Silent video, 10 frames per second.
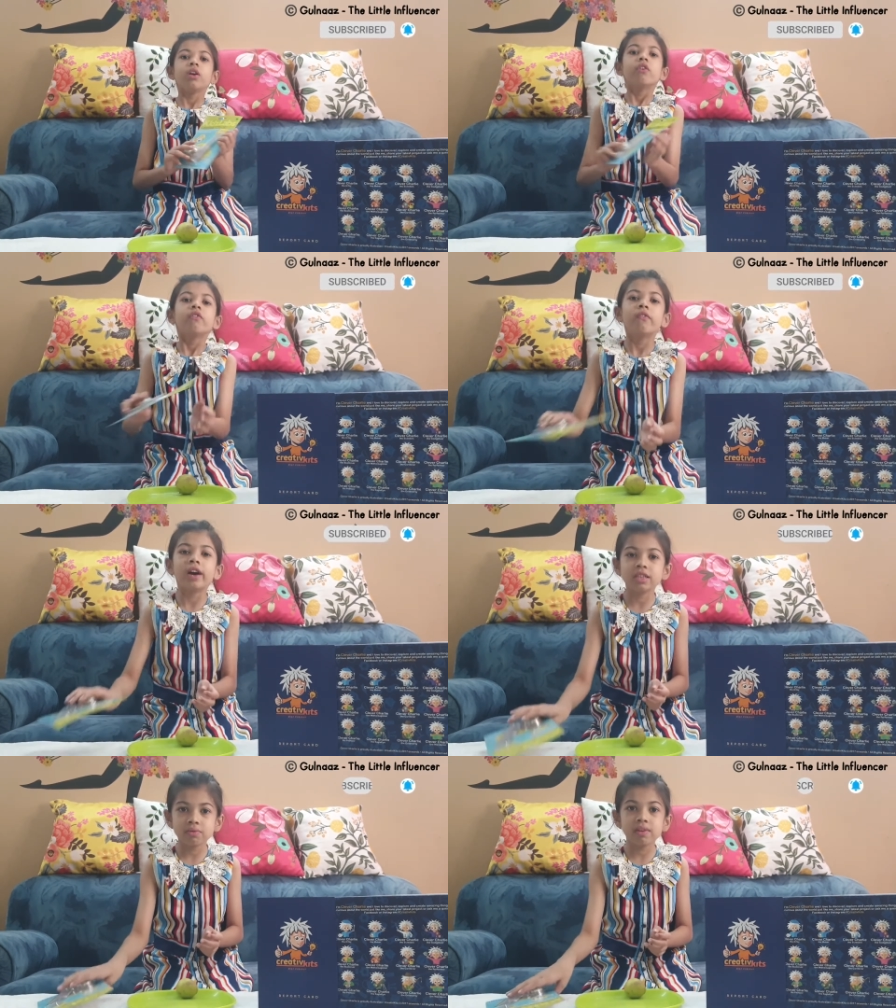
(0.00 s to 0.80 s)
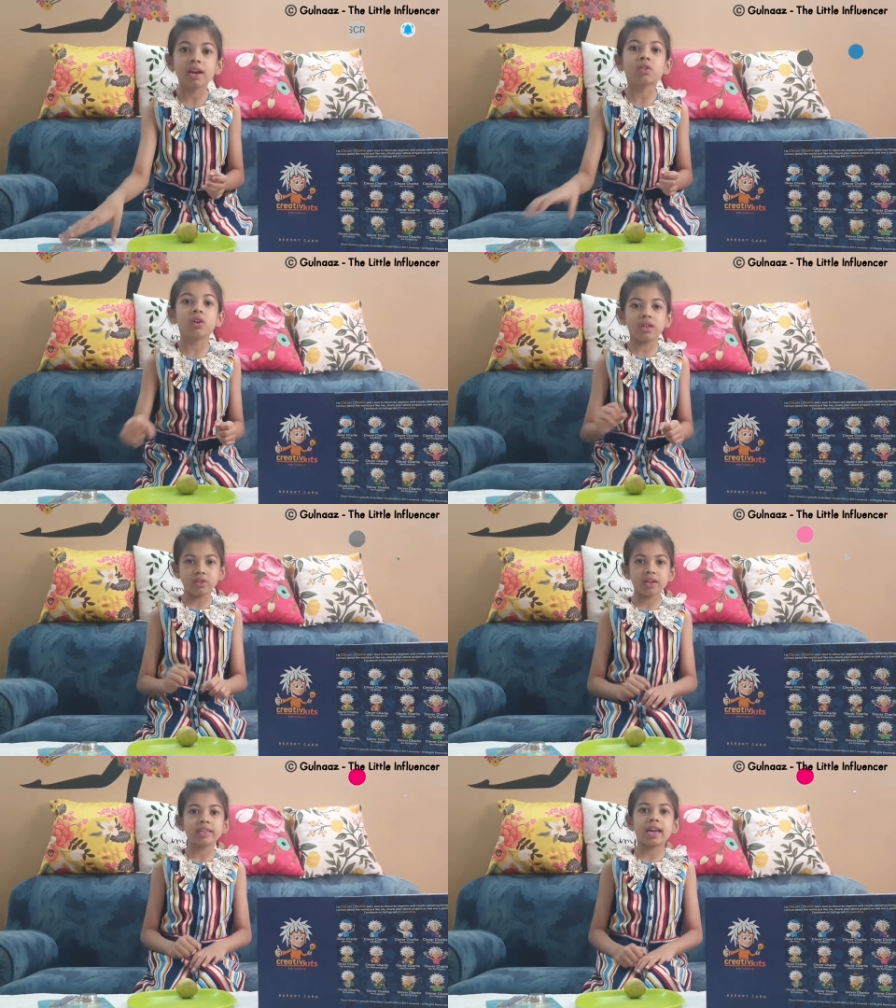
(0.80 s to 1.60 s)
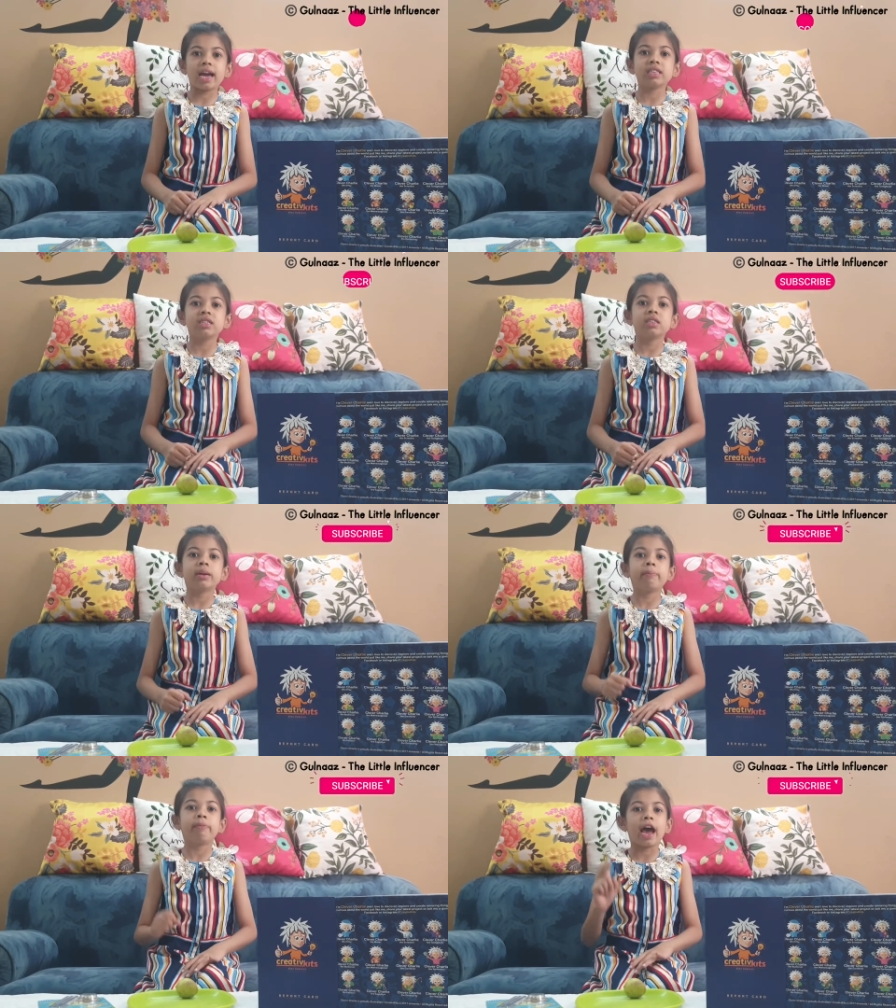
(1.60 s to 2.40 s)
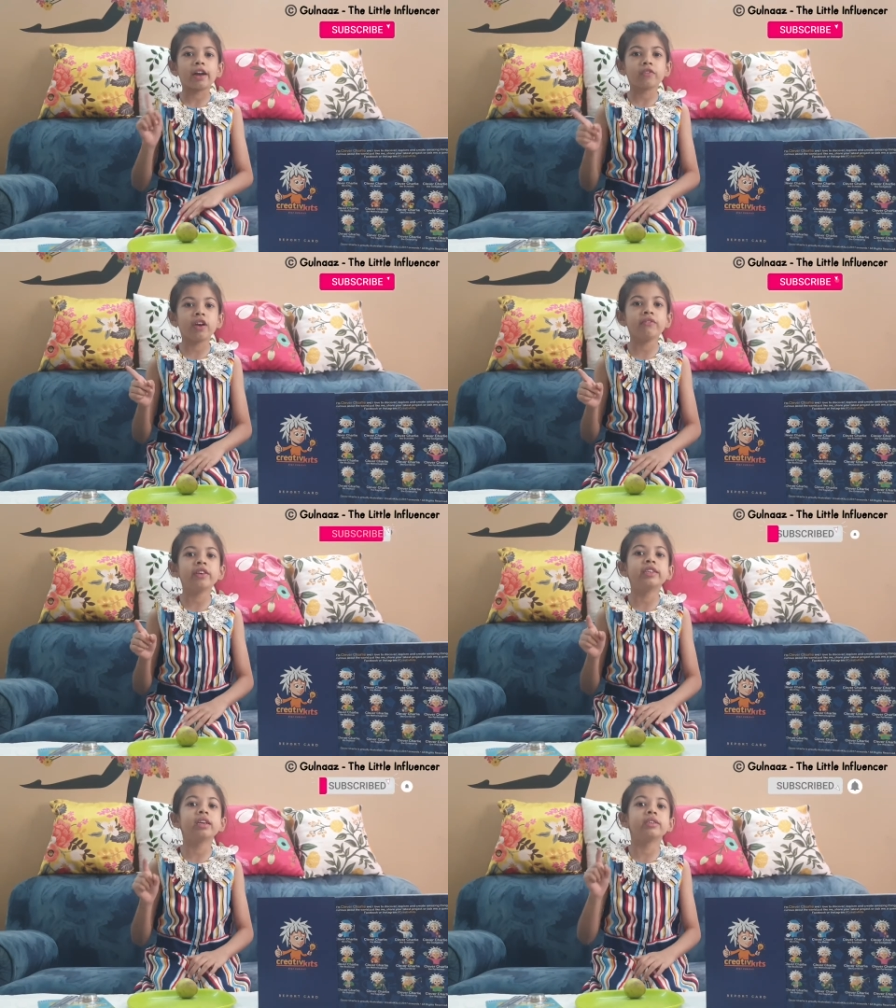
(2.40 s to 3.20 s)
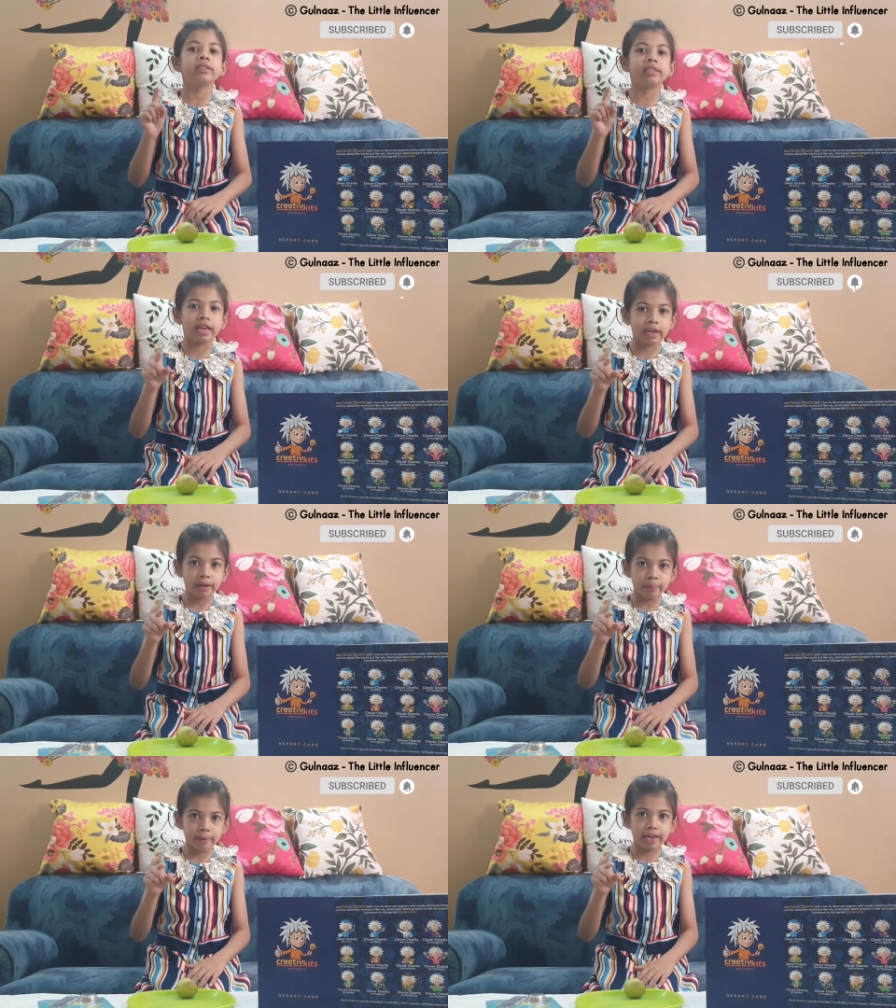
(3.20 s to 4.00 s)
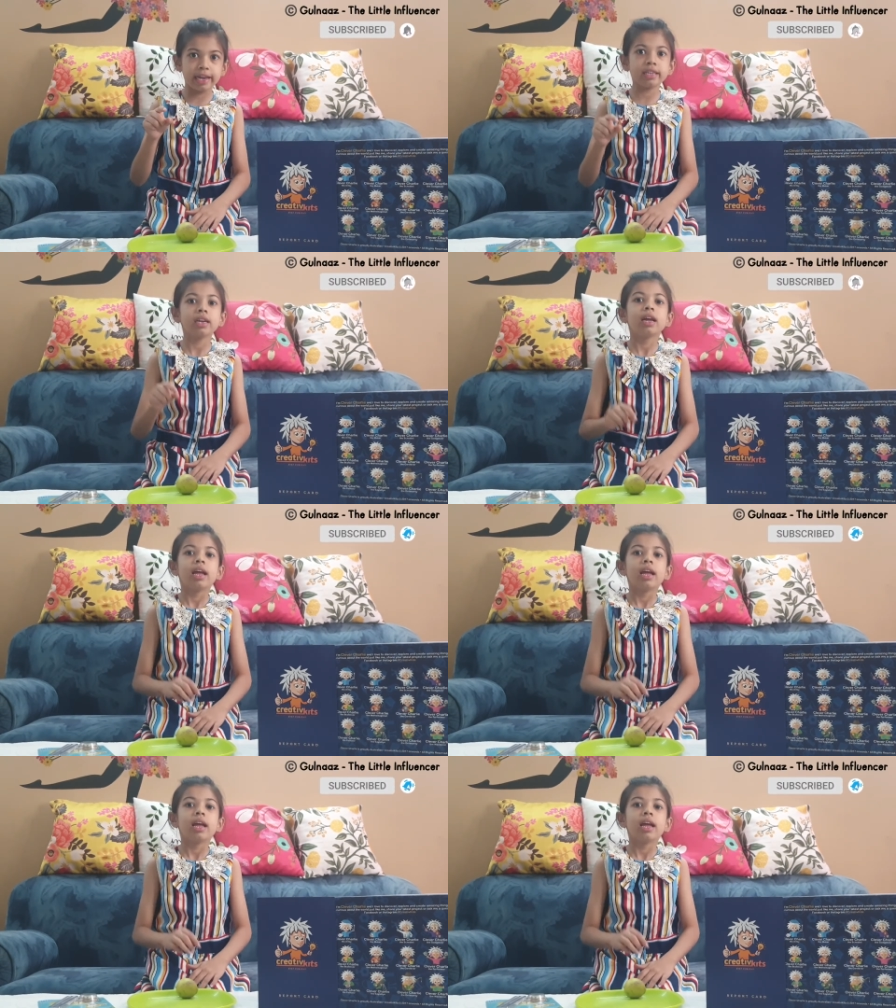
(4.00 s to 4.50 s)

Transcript: first we are going to attach the black one with the zinc plate,